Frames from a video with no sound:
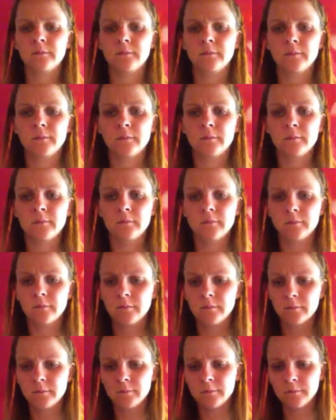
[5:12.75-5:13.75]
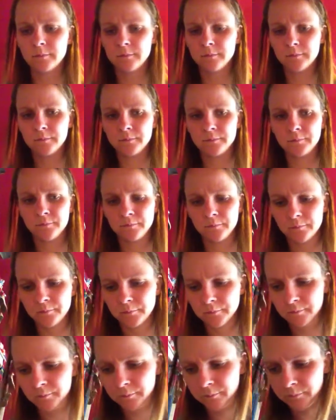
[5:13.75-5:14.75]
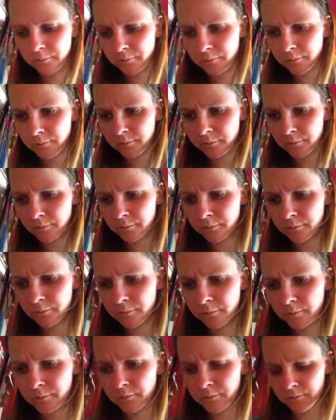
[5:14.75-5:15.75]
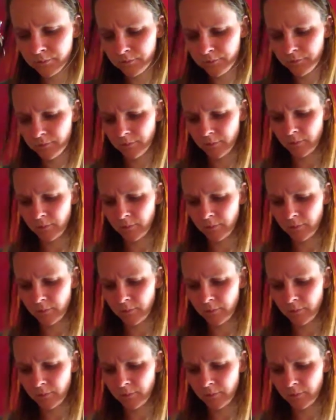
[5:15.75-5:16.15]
Nothing is said.